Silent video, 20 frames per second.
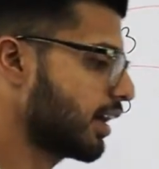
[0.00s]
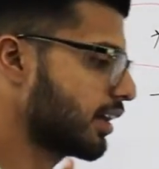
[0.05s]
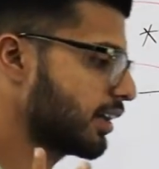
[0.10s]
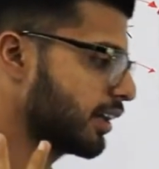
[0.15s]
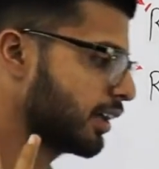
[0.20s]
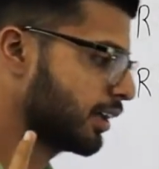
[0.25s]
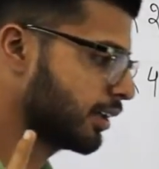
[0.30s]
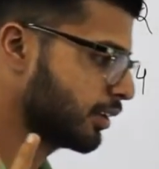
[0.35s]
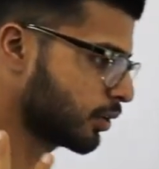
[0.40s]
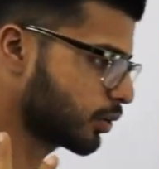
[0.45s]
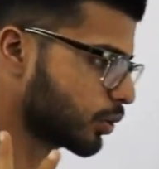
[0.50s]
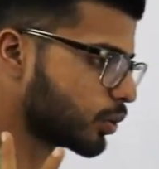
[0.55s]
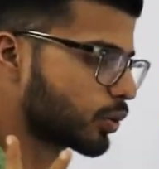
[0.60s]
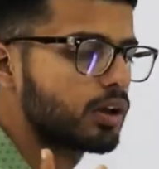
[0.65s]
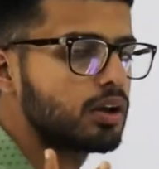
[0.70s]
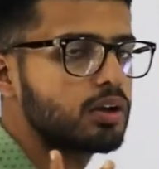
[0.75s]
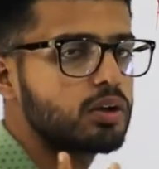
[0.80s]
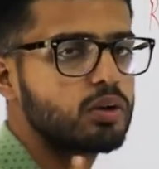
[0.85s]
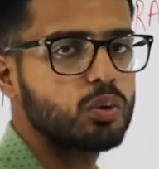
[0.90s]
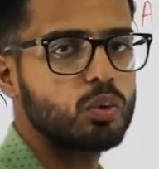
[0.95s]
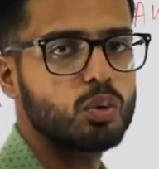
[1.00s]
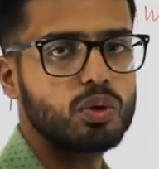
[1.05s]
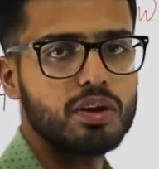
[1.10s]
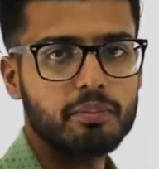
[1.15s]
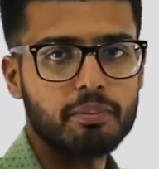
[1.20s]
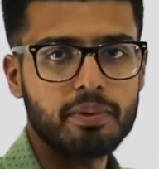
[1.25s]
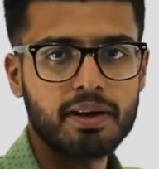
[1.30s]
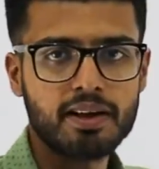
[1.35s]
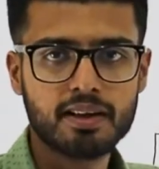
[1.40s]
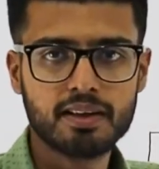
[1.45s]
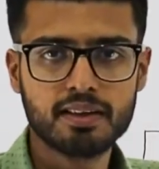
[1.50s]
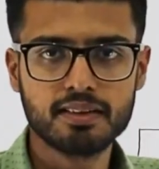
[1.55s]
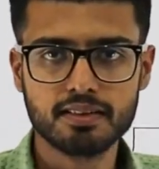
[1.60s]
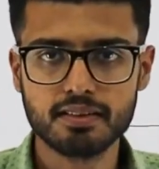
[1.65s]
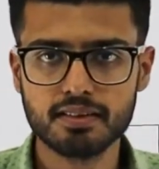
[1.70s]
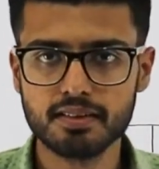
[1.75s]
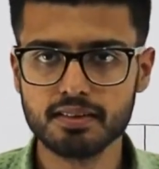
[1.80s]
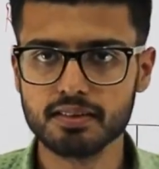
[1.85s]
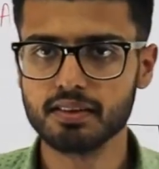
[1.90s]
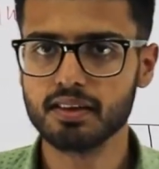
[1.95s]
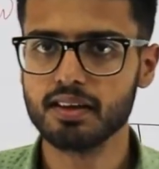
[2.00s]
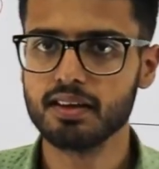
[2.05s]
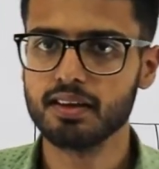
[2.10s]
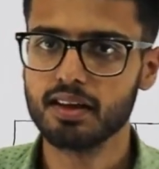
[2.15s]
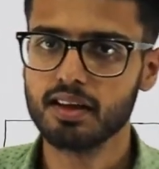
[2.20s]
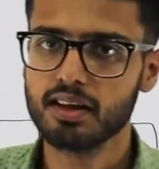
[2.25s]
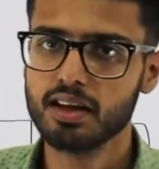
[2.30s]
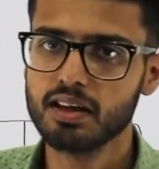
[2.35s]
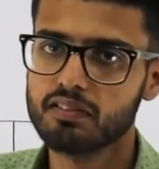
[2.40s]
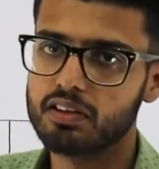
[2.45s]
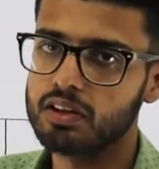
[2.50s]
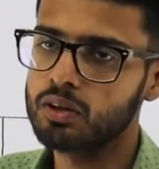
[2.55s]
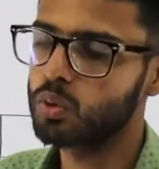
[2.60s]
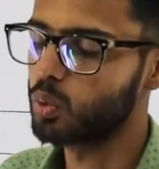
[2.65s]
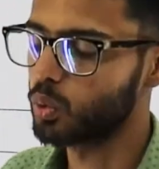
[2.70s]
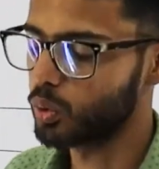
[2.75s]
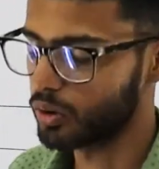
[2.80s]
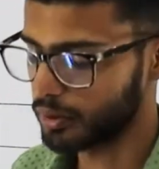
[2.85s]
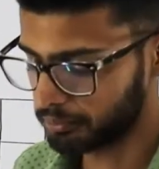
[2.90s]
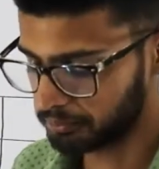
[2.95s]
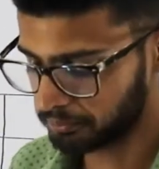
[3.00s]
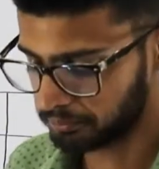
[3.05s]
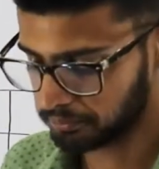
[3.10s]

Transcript: are in total 2 dependencies in the given code.